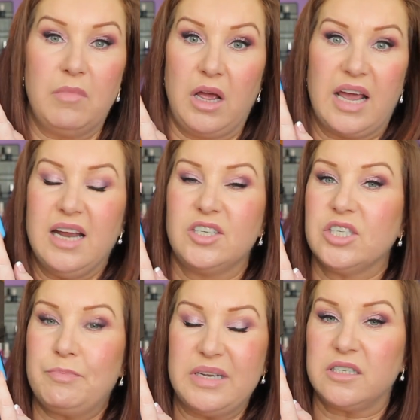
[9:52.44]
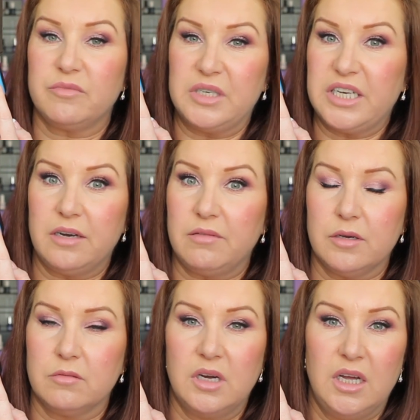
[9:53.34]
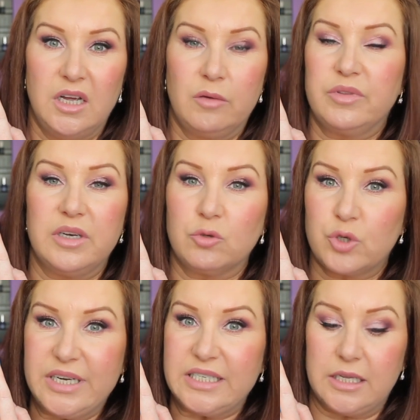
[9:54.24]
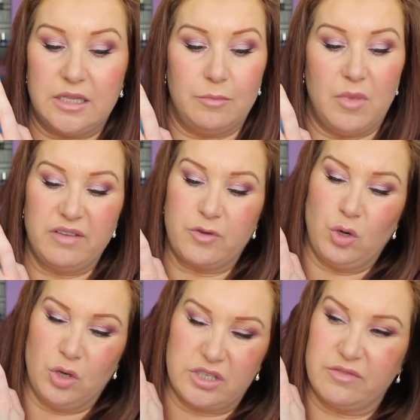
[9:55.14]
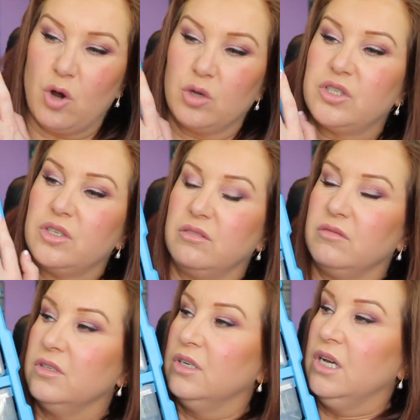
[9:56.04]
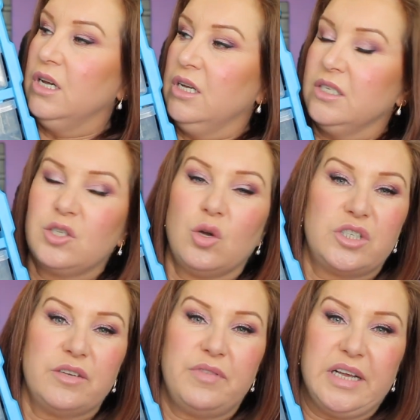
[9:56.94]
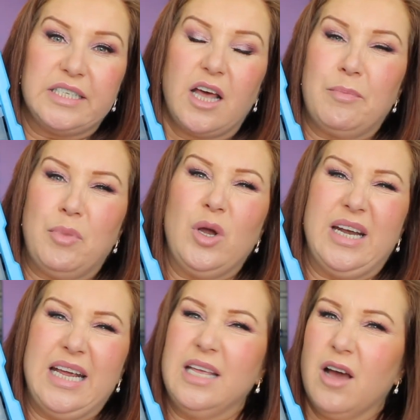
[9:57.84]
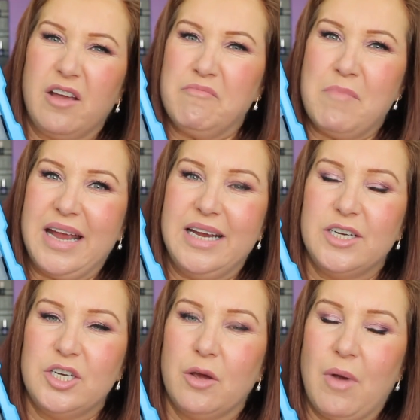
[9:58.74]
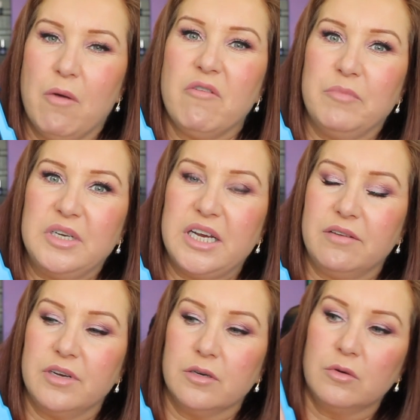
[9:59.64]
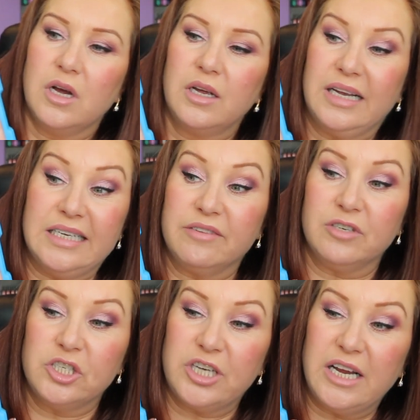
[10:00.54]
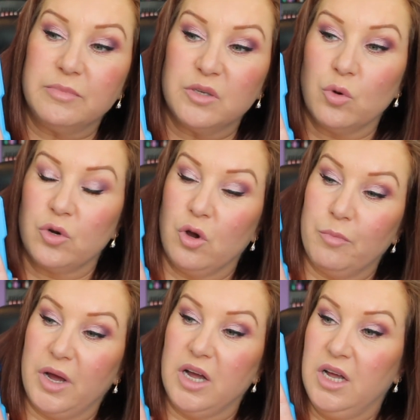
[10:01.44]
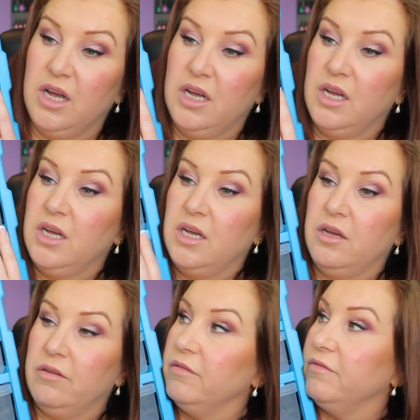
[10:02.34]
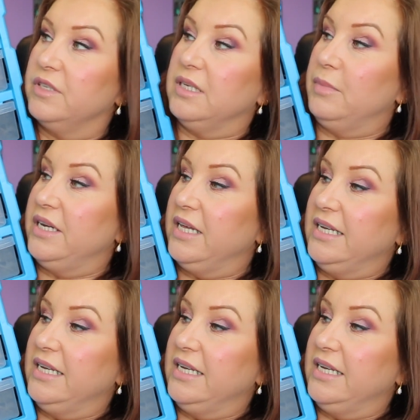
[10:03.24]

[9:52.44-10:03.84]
again, just bits of material with little treats in them. I've got lots of odds and sods of things that I put in here that I've made, you know, out of material in different shapes and whatnot. But for somebody that